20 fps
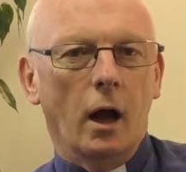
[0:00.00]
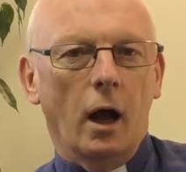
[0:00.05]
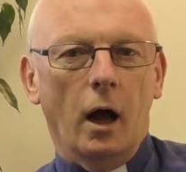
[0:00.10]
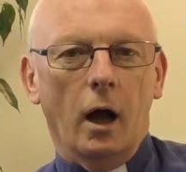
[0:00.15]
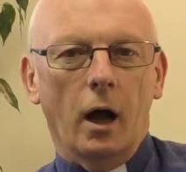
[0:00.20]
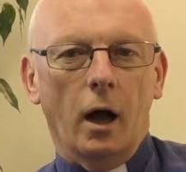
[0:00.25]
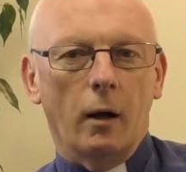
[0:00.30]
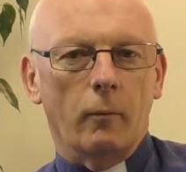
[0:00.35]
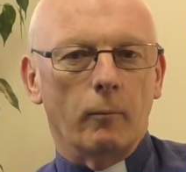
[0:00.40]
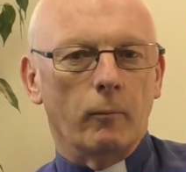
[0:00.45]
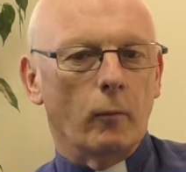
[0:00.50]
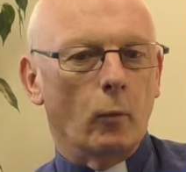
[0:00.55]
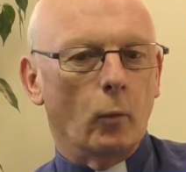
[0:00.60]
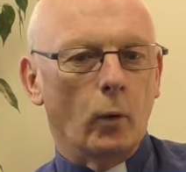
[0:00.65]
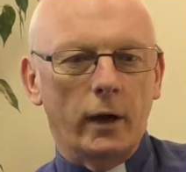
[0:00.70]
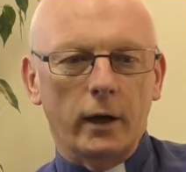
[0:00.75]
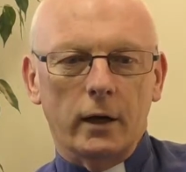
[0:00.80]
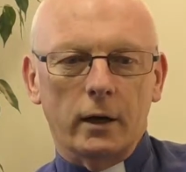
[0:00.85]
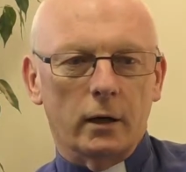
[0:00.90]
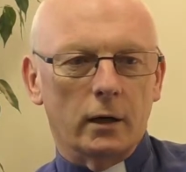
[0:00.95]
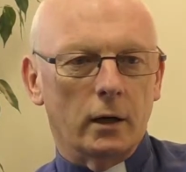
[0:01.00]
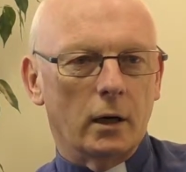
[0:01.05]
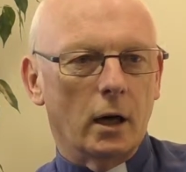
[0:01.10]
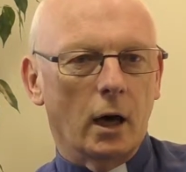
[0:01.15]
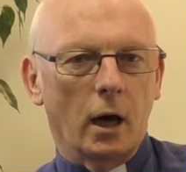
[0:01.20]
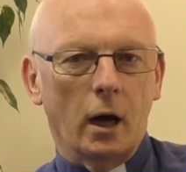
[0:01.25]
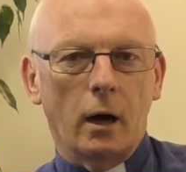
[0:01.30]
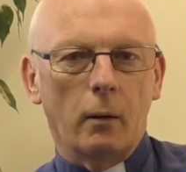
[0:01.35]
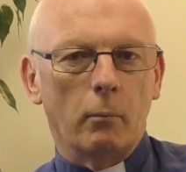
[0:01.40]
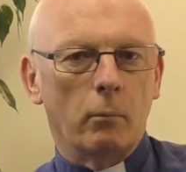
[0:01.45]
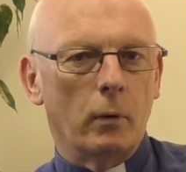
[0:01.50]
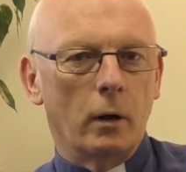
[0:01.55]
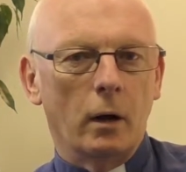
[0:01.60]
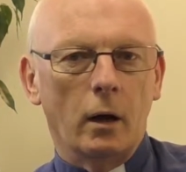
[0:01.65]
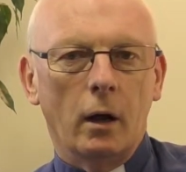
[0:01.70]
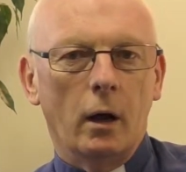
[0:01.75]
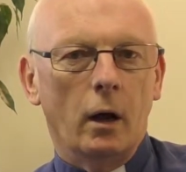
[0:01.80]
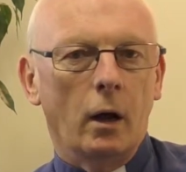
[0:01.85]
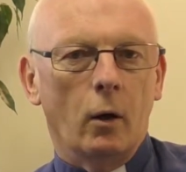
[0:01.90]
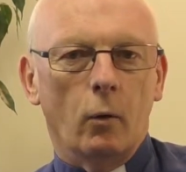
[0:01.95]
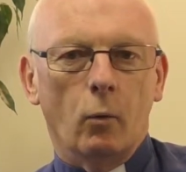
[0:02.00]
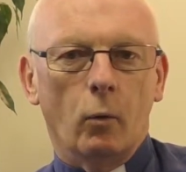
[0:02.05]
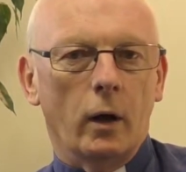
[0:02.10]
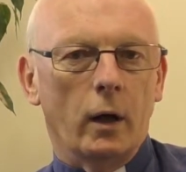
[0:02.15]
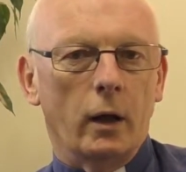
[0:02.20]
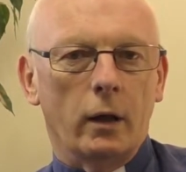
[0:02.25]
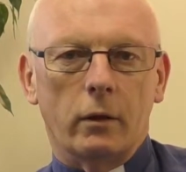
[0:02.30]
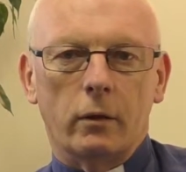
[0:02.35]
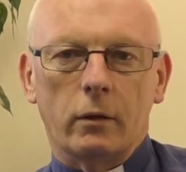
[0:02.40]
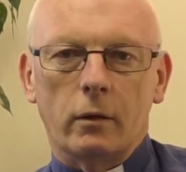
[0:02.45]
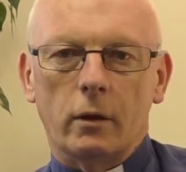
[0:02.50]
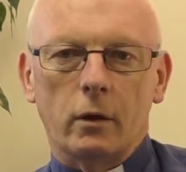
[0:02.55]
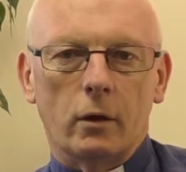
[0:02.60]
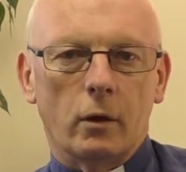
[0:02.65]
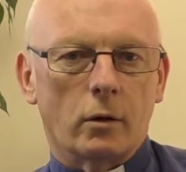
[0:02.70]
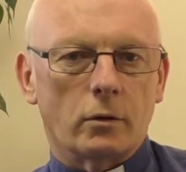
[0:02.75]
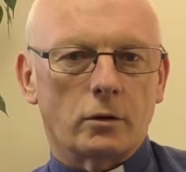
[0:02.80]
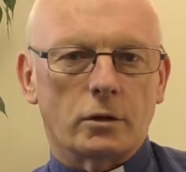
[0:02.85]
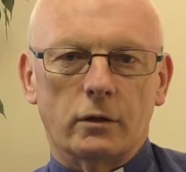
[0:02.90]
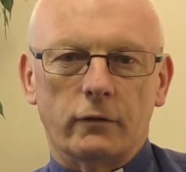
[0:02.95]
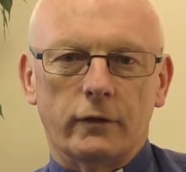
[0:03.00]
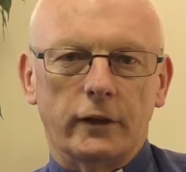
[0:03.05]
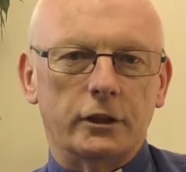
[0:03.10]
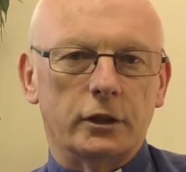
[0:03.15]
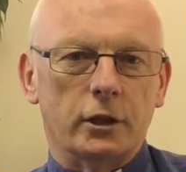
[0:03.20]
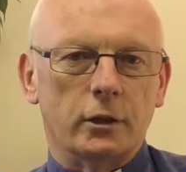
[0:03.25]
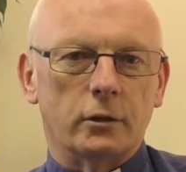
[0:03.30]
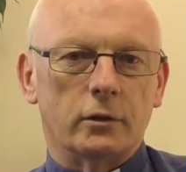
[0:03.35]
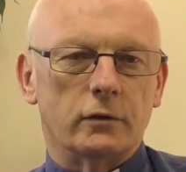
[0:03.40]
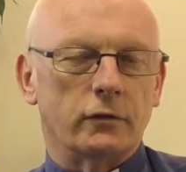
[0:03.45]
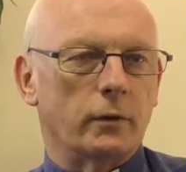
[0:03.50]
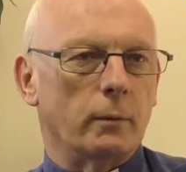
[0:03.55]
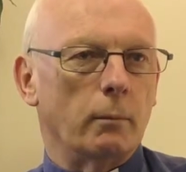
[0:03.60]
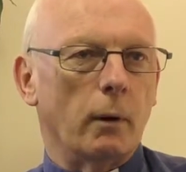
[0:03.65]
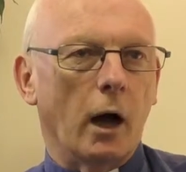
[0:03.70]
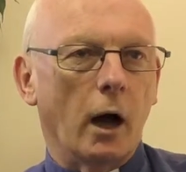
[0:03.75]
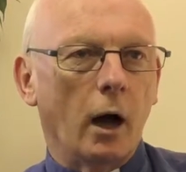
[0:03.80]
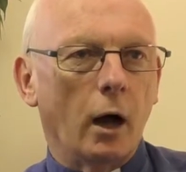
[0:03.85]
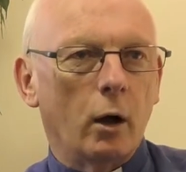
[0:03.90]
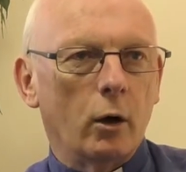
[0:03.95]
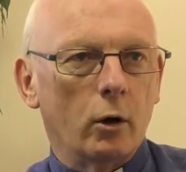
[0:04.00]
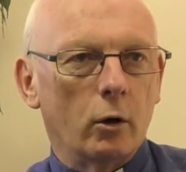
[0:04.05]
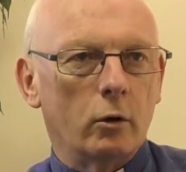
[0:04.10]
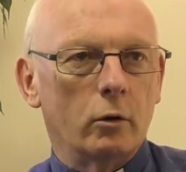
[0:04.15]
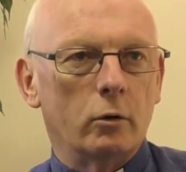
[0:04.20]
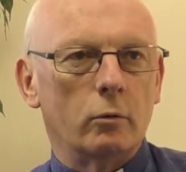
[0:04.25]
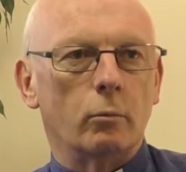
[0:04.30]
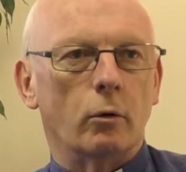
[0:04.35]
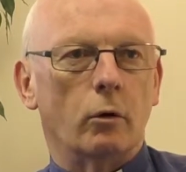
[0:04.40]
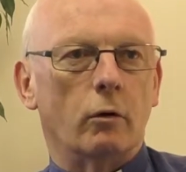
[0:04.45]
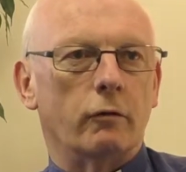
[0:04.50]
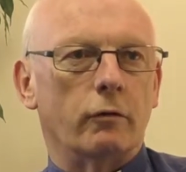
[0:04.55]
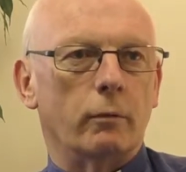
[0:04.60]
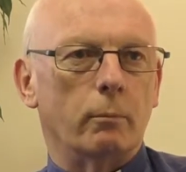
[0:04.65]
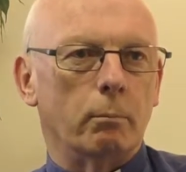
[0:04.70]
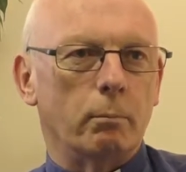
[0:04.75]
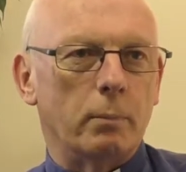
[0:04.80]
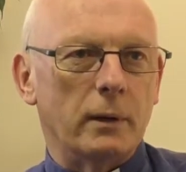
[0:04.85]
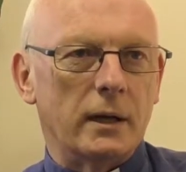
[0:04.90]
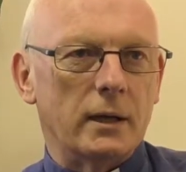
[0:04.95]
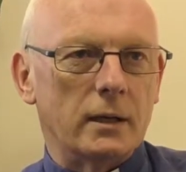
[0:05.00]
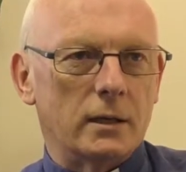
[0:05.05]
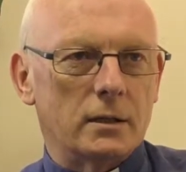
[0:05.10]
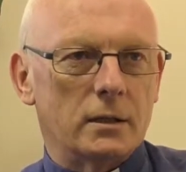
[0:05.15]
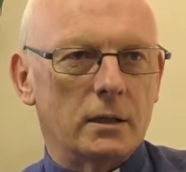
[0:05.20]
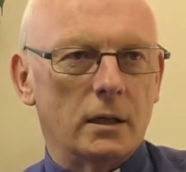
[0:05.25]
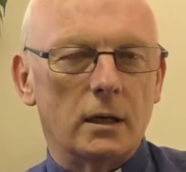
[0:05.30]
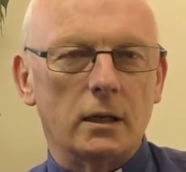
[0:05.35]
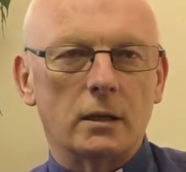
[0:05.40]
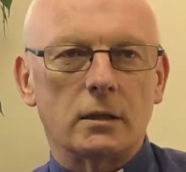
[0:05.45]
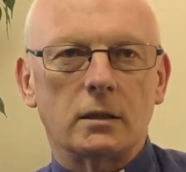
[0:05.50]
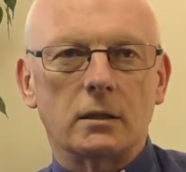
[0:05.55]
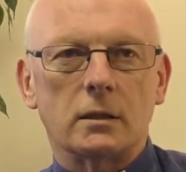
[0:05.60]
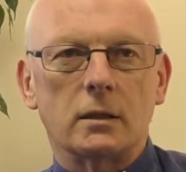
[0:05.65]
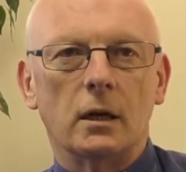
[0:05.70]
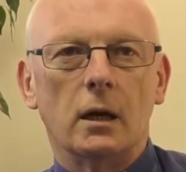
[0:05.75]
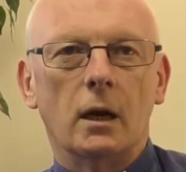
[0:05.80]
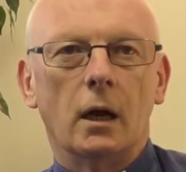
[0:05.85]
We can come with lots of issues from home or from business,